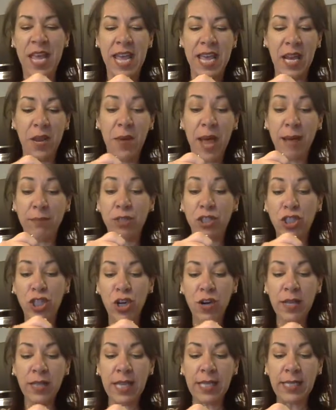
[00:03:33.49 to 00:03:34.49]
Anyway, I'm
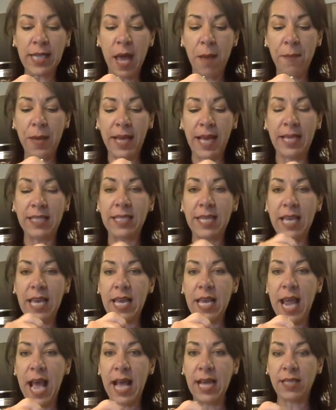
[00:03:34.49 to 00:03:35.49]
stirring this up because
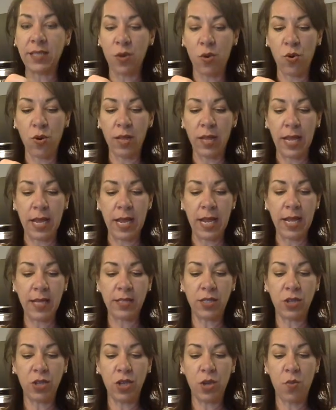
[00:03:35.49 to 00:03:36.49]
it has oil in it,
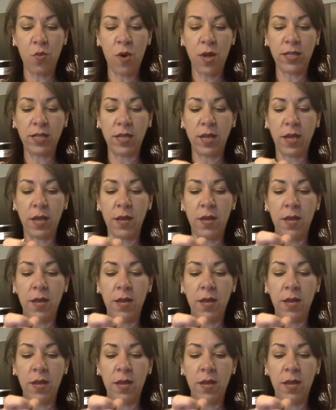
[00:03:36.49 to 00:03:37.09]
so you want to